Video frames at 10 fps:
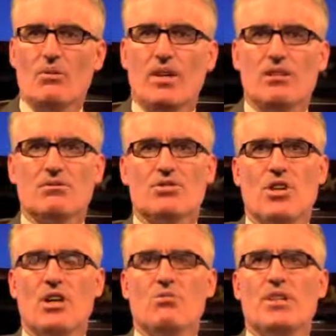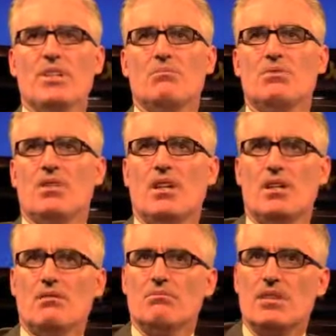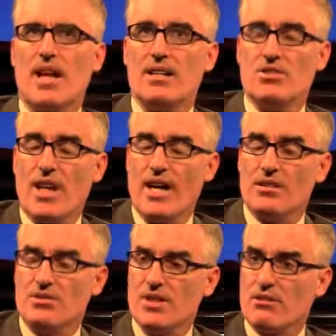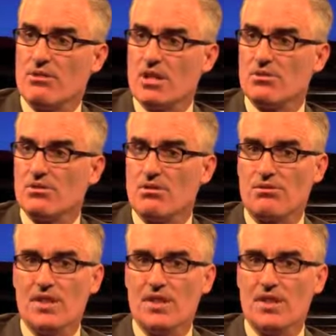Well, Sean Williams, Cotton Giles, Nick Russell,